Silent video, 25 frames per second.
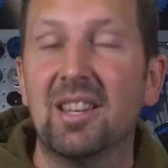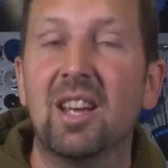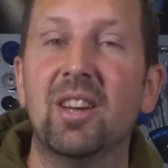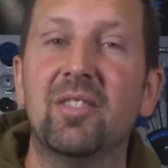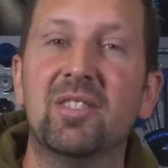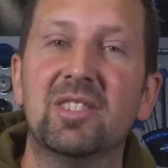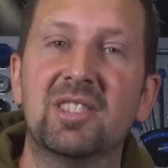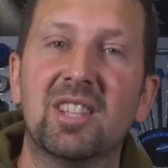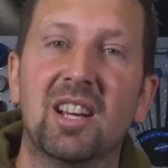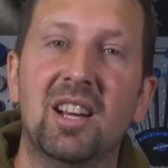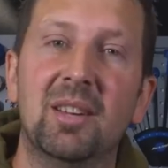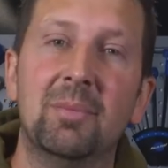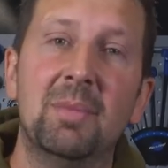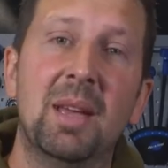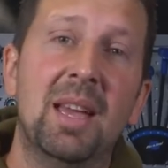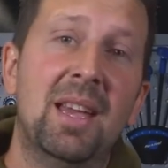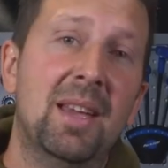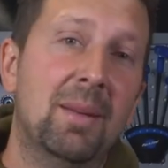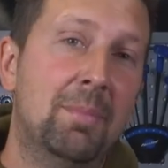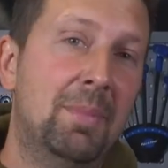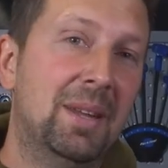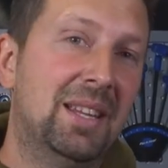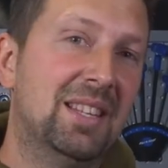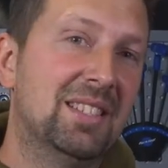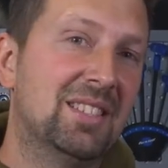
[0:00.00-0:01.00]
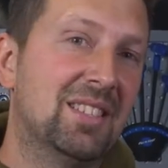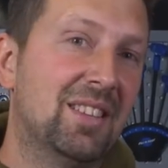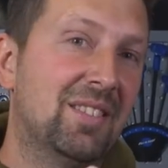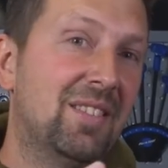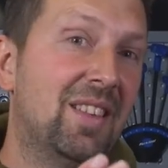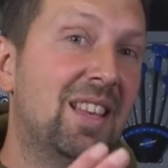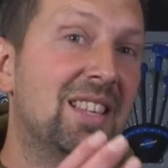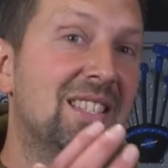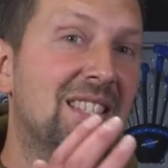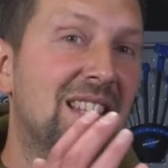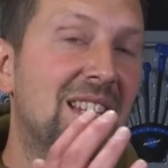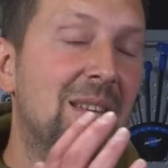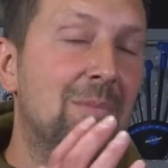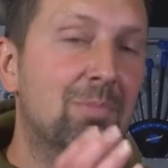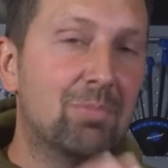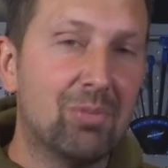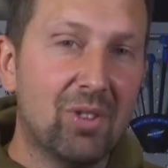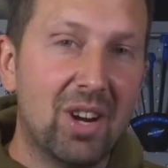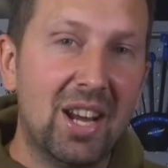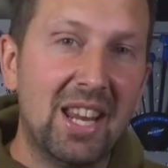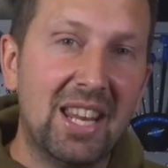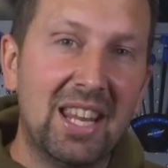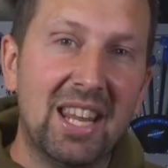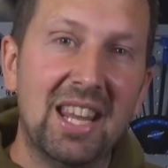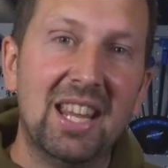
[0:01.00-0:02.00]
over time, because if there's any
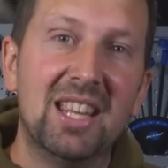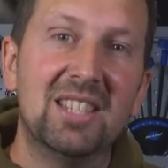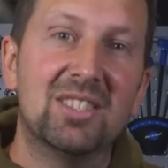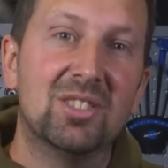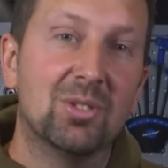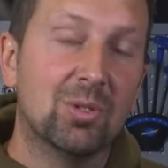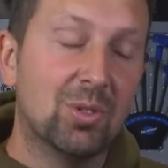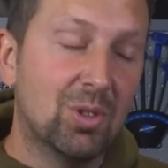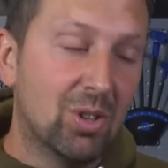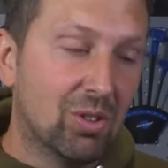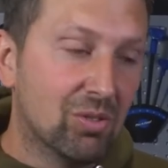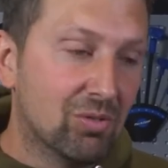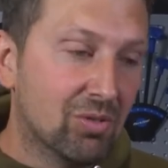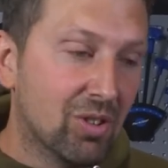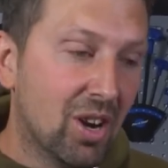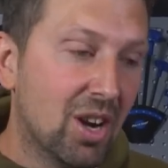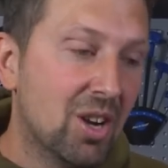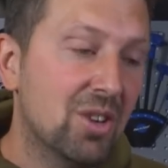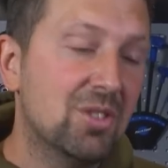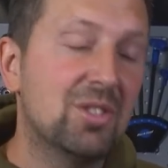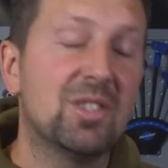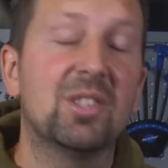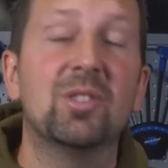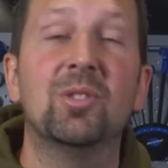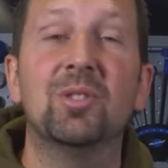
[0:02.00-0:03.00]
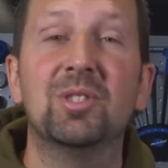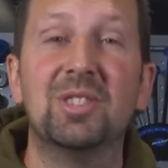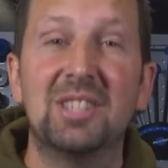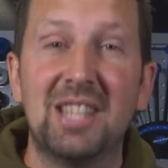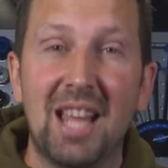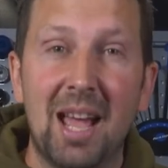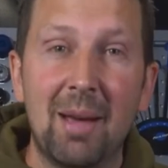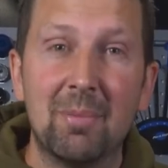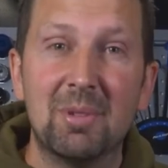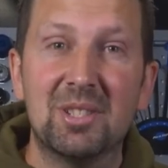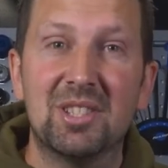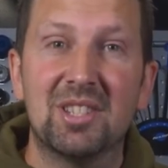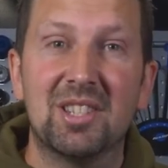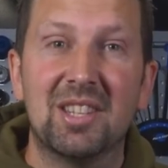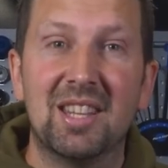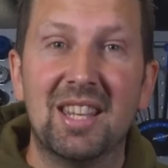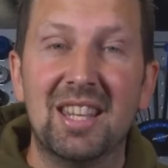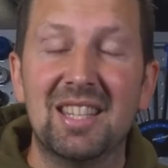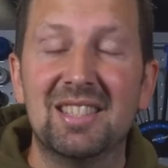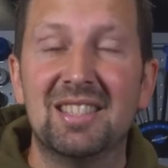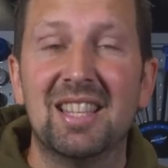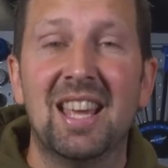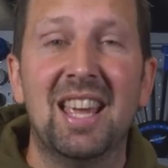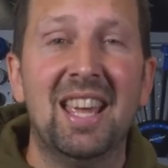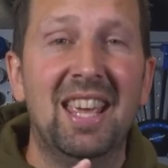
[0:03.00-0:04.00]
breakage or corrosion or damage to
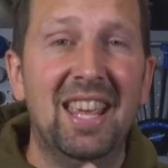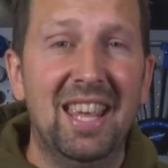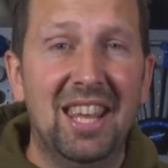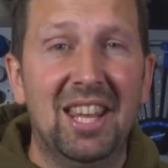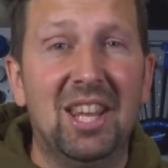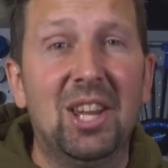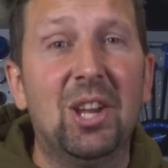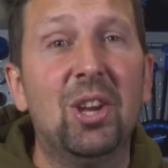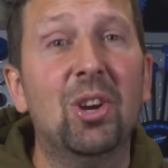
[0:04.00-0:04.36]
these, it